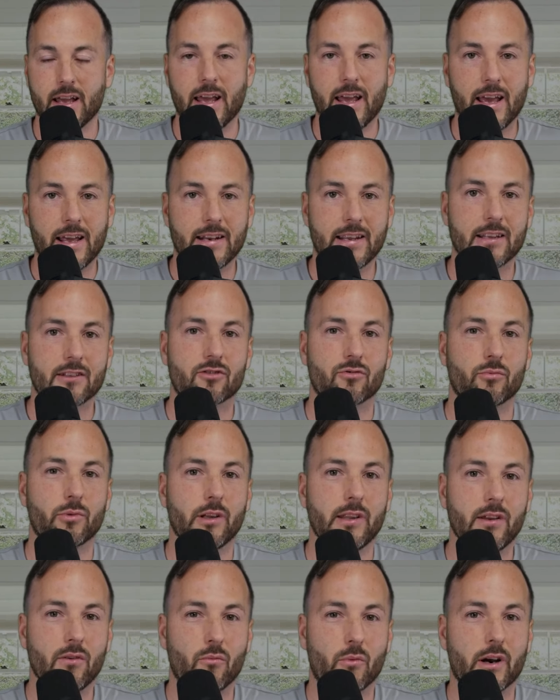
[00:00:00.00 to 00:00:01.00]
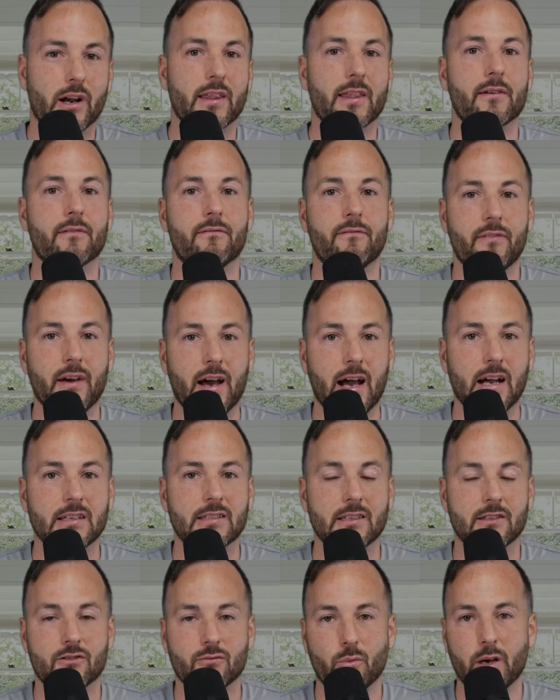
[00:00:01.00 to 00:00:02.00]
And it's really one of the
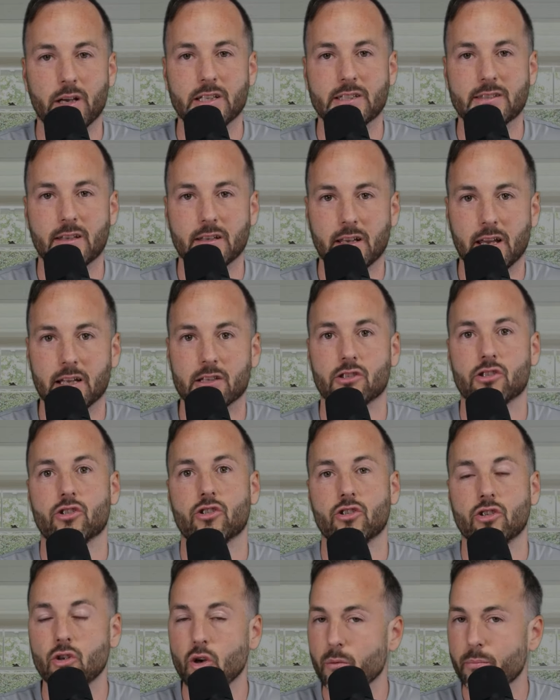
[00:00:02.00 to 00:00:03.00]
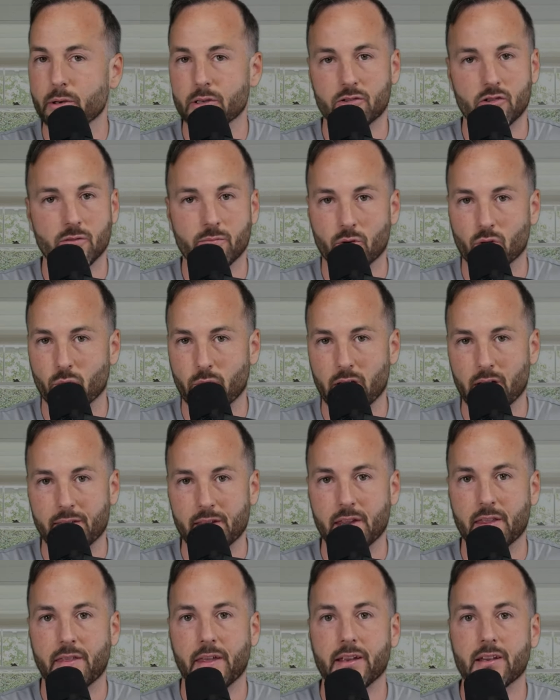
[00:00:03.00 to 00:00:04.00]
fastest ways to get super, super wealthy.
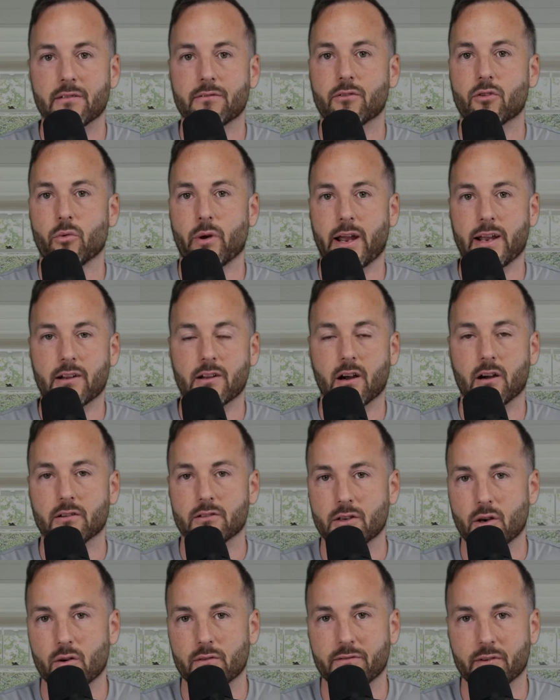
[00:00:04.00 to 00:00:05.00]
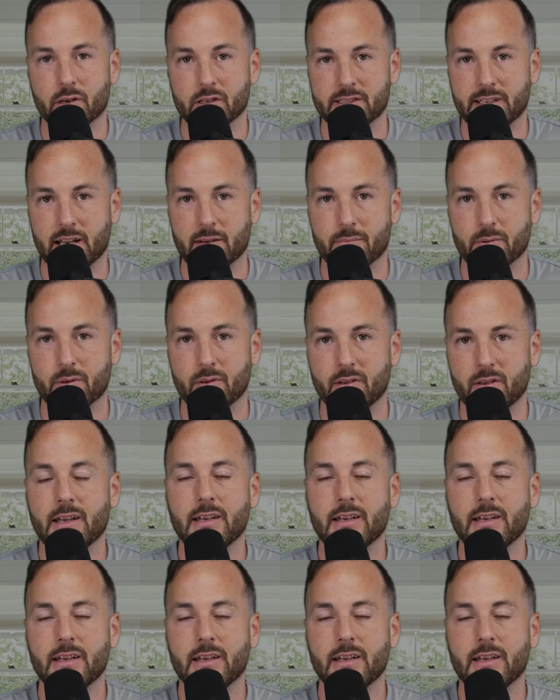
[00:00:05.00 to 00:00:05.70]
Think of Grant Cardone, for example.